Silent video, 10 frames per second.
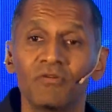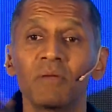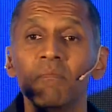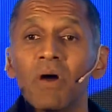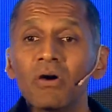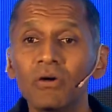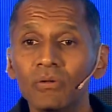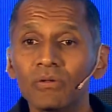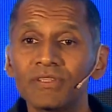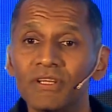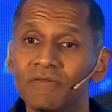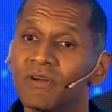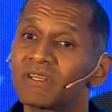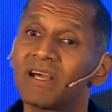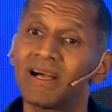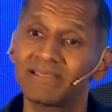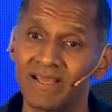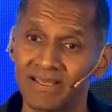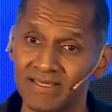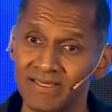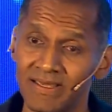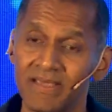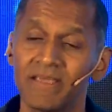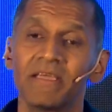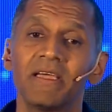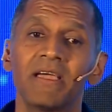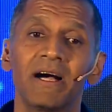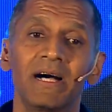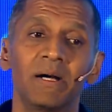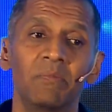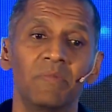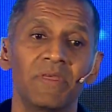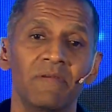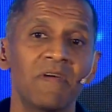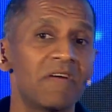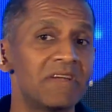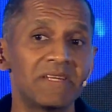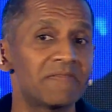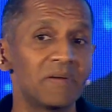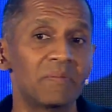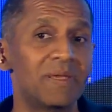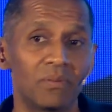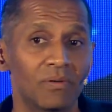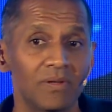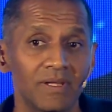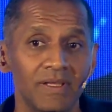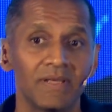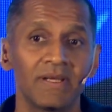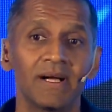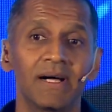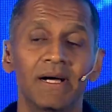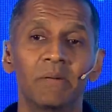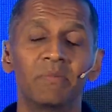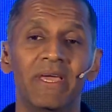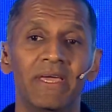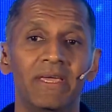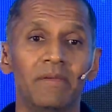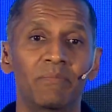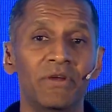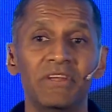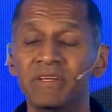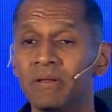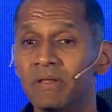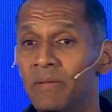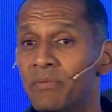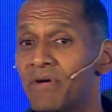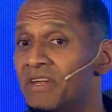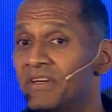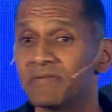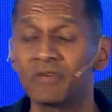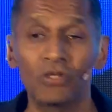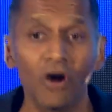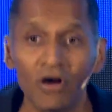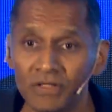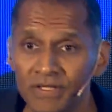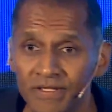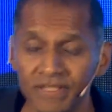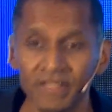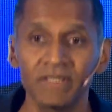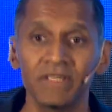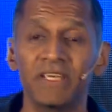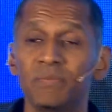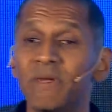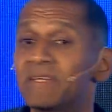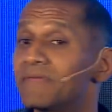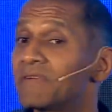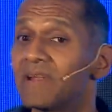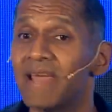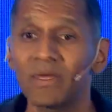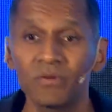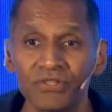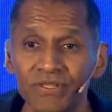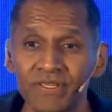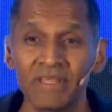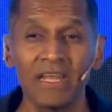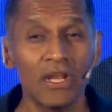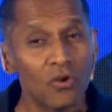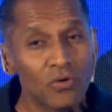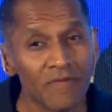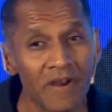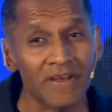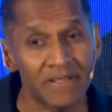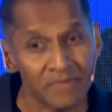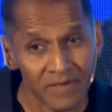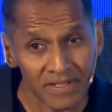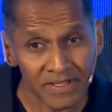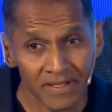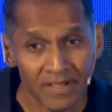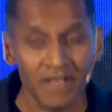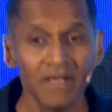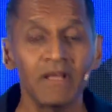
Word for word: So you've got Mongols and you've got Kazakhs. They're very different people. They pray to different gods, they speak different languages, they look very different.